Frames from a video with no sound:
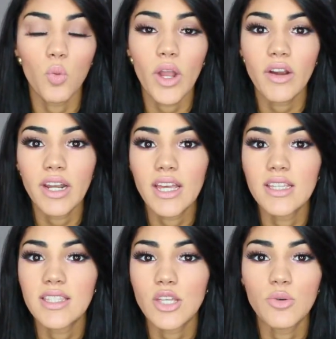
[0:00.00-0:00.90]
where it
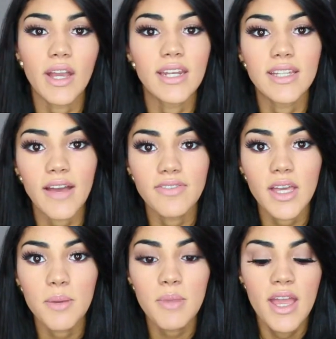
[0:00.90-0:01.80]
is that you can get
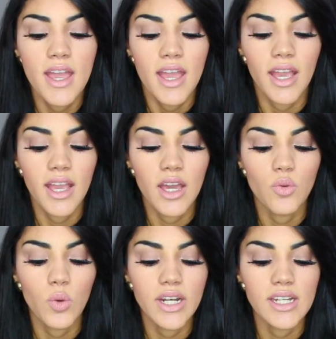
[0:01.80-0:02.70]
them,
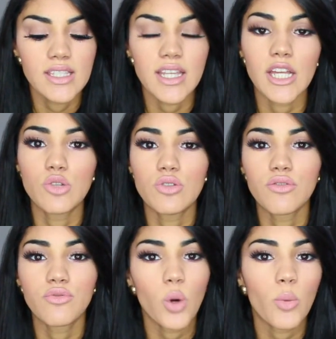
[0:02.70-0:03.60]
and what it is that I use
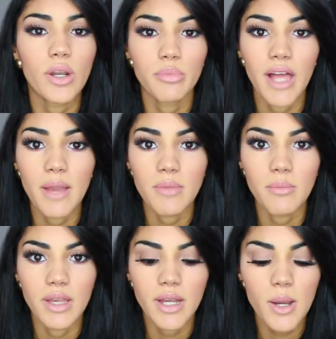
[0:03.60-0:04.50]
them for when applying my
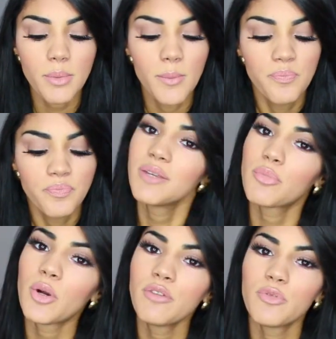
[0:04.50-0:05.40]
makeup. An
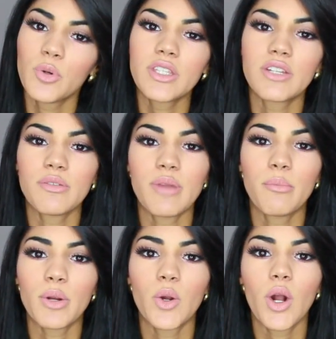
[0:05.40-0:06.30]
important rule to
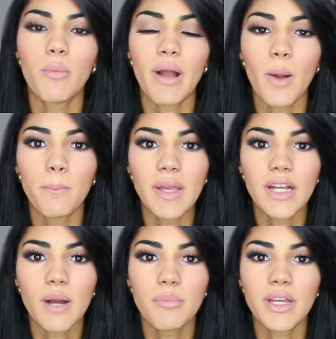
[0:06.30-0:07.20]
remember about
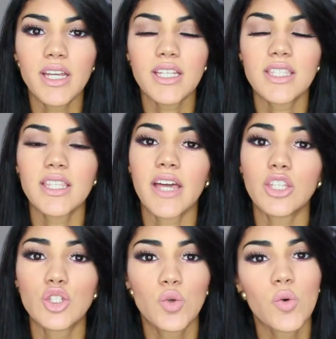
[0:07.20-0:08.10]
makeup is that
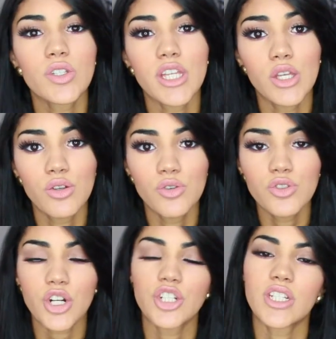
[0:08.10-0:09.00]
the tools that you
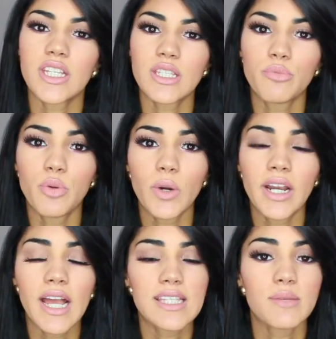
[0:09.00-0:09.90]
use are just as
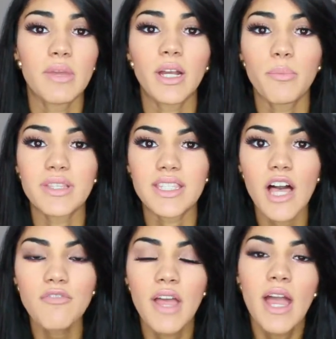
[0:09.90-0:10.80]
important as the makeup
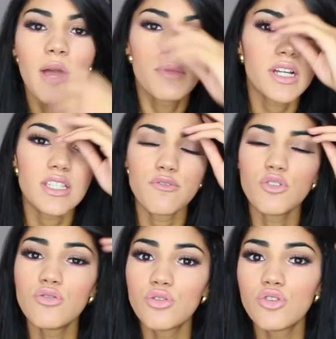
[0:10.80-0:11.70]
itself, because if
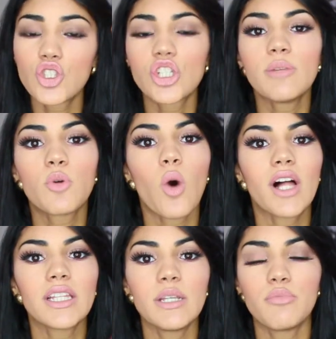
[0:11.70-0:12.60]
you use cheap
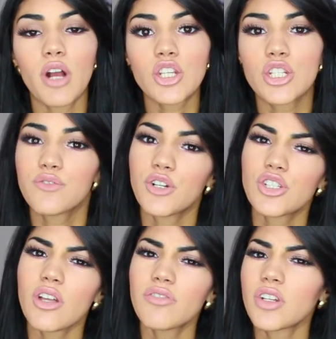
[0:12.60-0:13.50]
quality brushes,
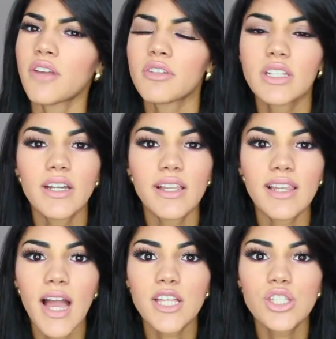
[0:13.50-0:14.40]
first off, they're not really going to
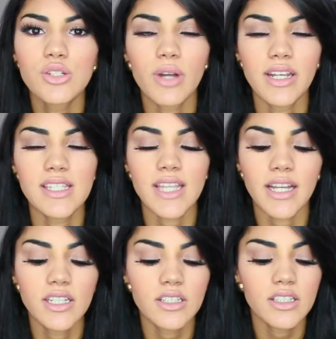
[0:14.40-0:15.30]
last you, and
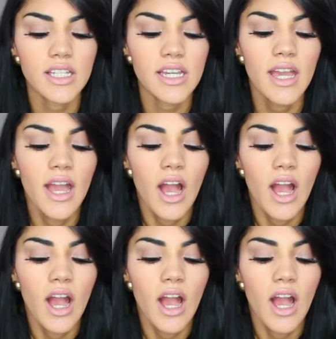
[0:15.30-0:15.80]
secondly,